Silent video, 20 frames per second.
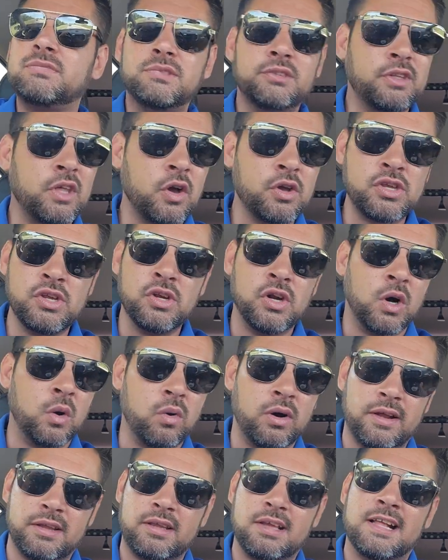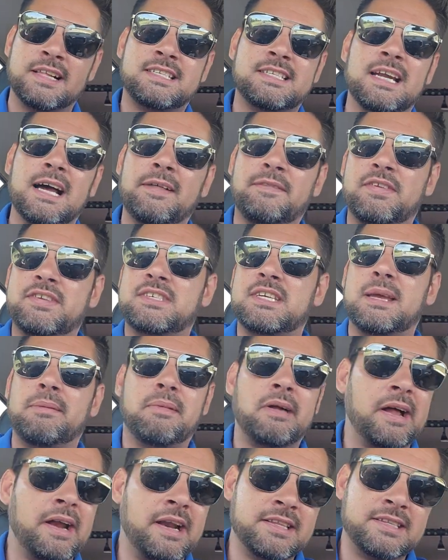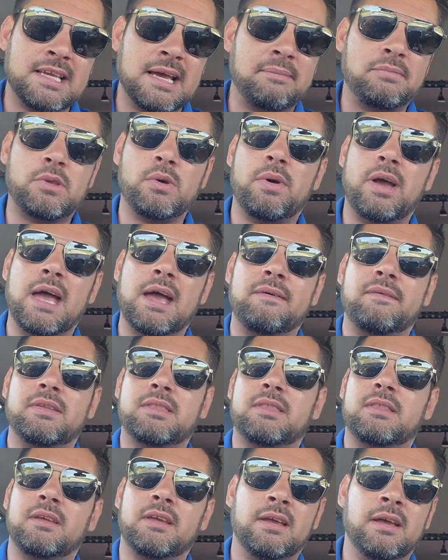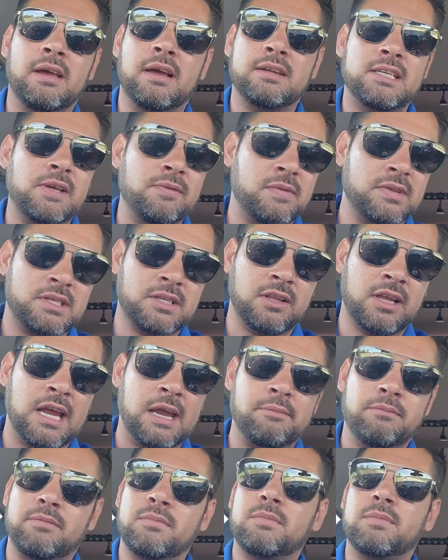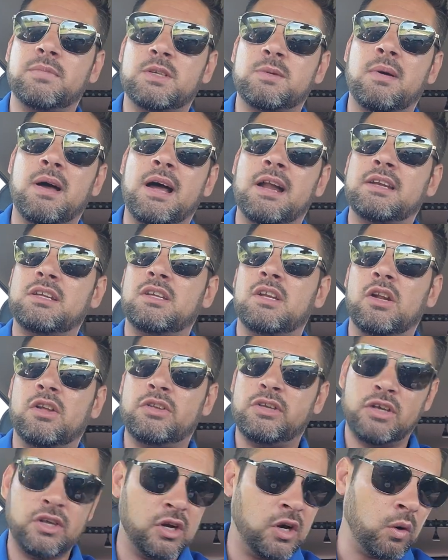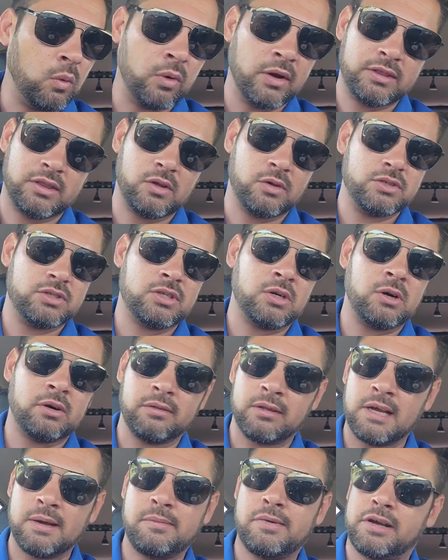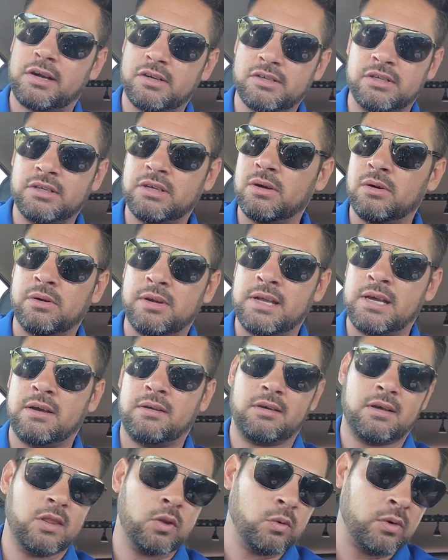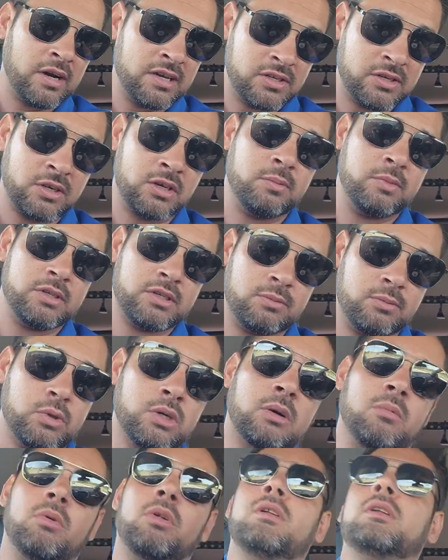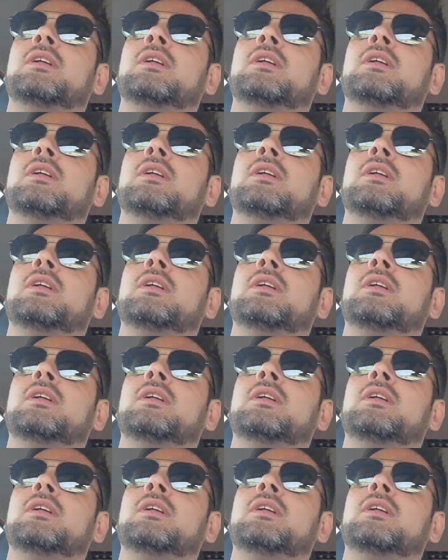Though it's not the same kind of depth you have at the defensive line spot. You don't want those starting linebackers to go down. Otherwise, there could be some trouble.